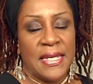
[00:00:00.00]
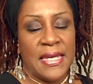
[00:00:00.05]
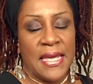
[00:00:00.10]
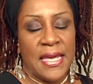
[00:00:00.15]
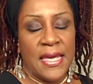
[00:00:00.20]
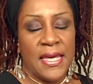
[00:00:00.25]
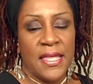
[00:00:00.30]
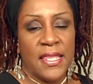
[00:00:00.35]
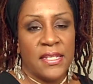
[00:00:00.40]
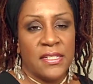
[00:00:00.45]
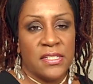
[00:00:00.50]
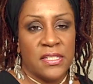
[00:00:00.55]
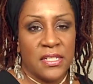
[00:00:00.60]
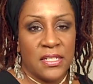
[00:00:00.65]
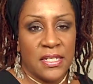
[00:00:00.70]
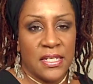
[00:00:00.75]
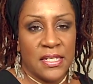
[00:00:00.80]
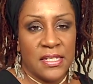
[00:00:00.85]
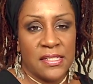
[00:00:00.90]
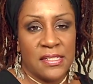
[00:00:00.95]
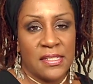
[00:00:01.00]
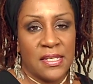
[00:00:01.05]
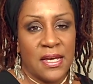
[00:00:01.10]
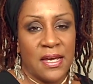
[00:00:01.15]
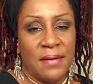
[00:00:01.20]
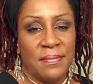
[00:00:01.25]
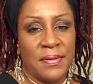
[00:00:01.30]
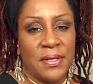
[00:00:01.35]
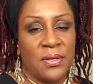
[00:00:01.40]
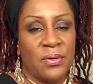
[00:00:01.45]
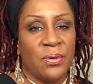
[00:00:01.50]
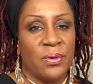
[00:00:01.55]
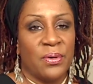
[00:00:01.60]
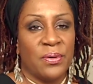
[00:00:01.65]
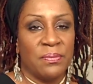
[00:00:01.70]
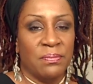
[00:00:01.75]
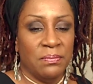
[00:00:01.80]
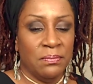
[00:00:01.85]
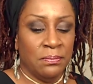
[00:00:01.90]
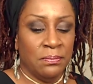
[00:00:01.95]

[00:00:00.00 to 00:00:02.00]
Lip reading: and today's topic, or